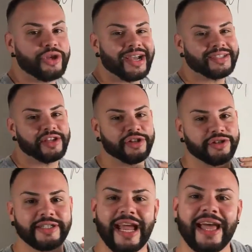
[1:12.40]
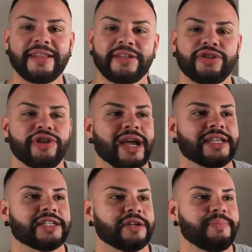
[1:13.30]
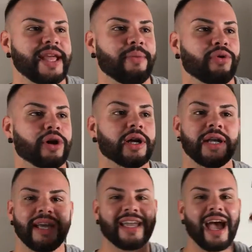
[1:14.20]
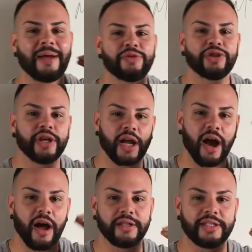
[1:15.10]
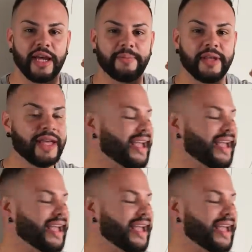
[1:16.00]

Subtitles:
so you guys can understand it, so you guys could be able to capture the concept